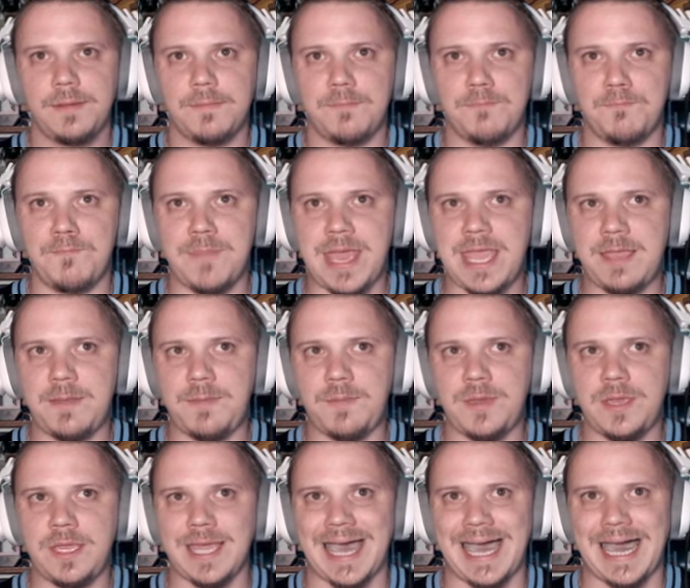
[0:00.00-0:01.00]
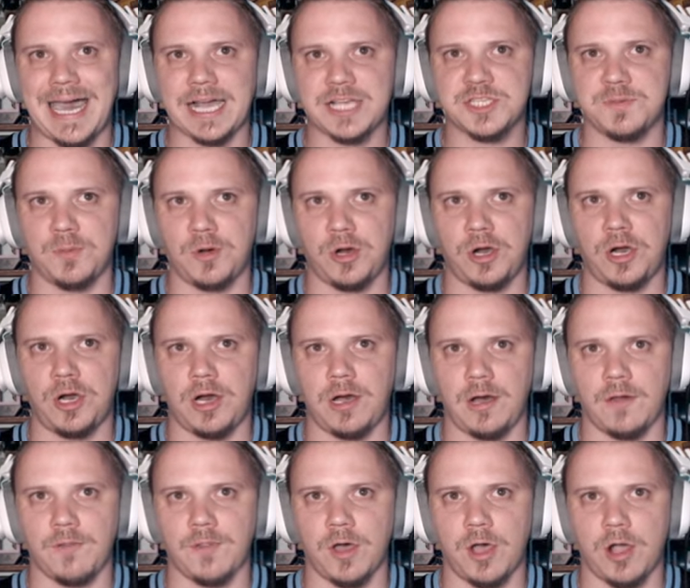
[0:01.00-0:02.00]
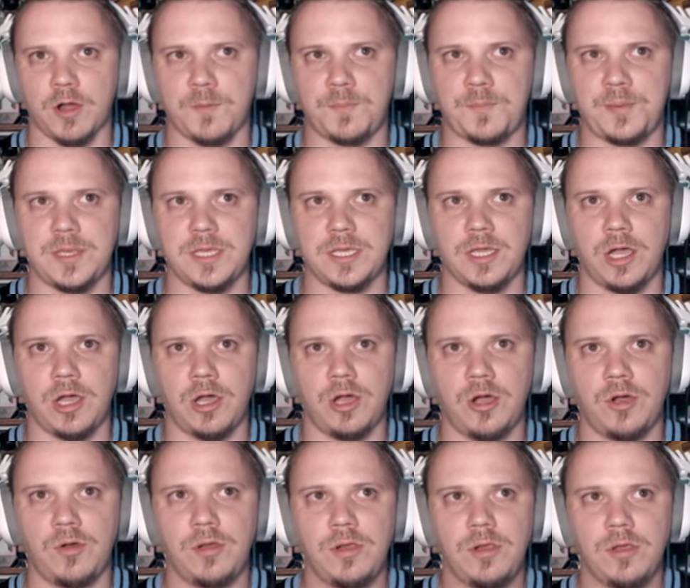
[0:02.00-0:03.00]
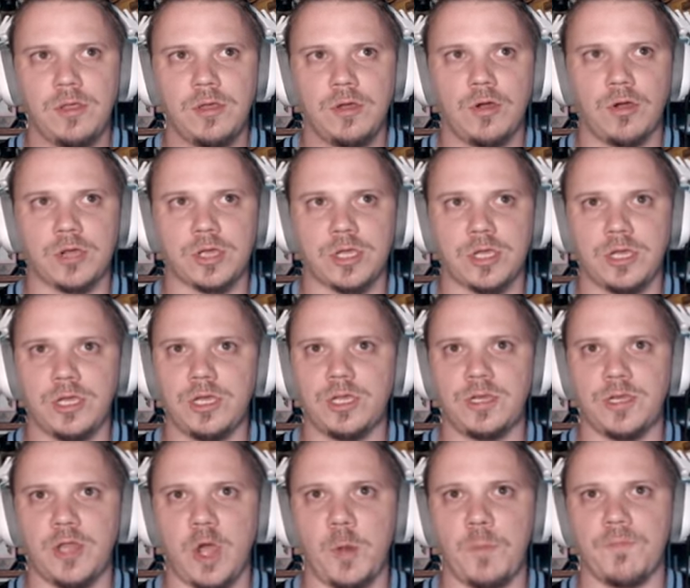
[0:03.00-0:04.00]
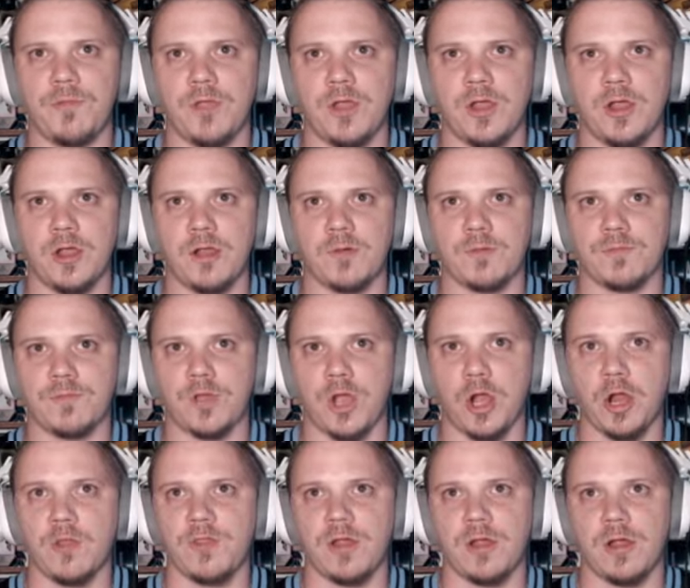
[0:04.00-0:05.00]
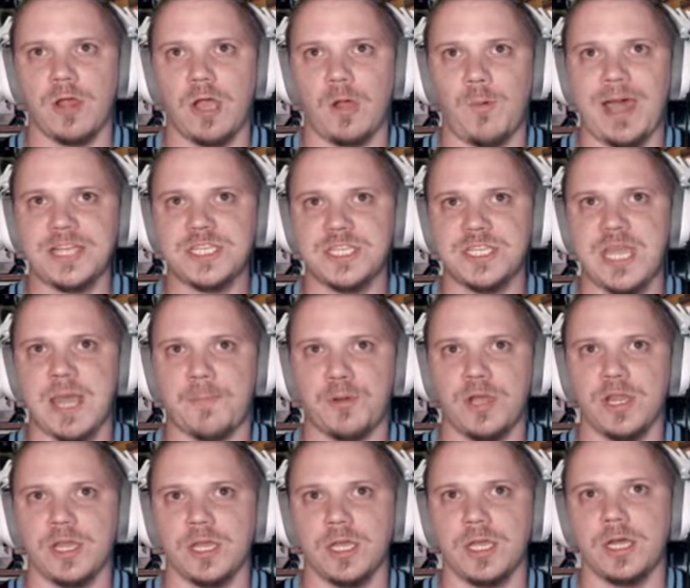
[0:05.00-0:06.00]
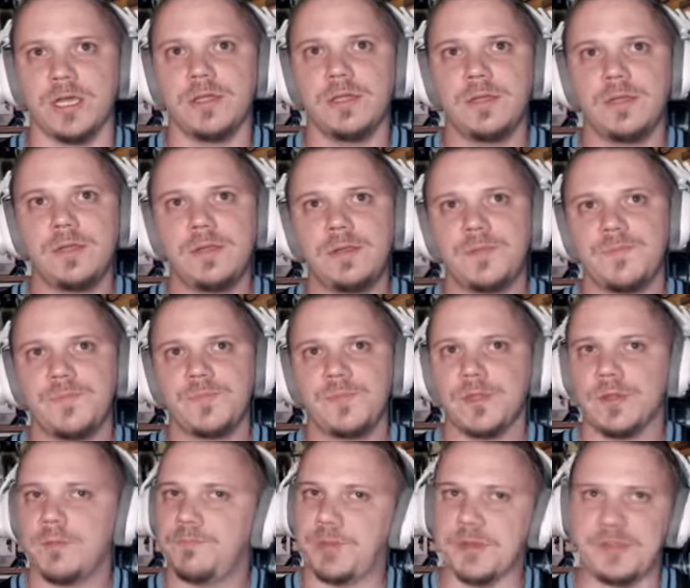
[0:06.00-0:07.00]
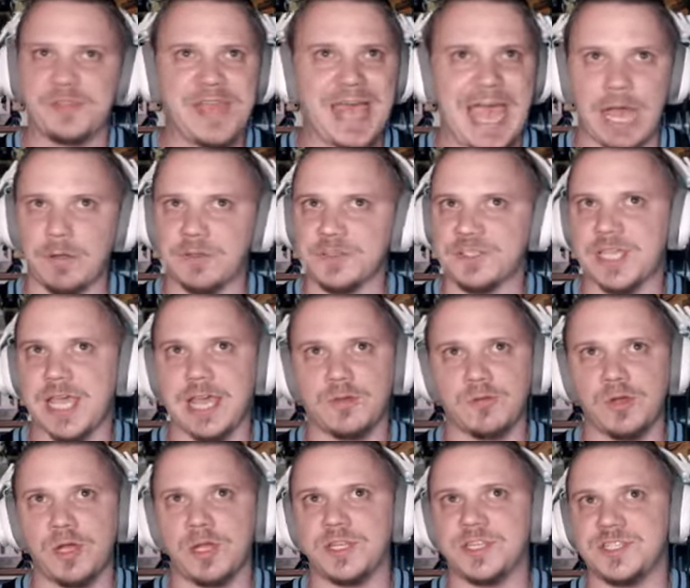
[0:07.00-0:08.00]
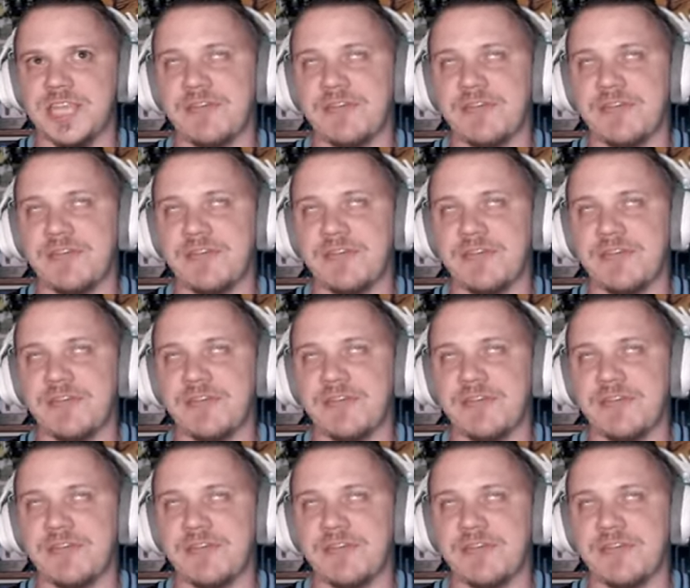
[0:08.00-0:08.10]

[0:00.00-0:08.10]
Maybe Oxmal on the RPO or could. Nope, they're watching that pretty good. But the outside run is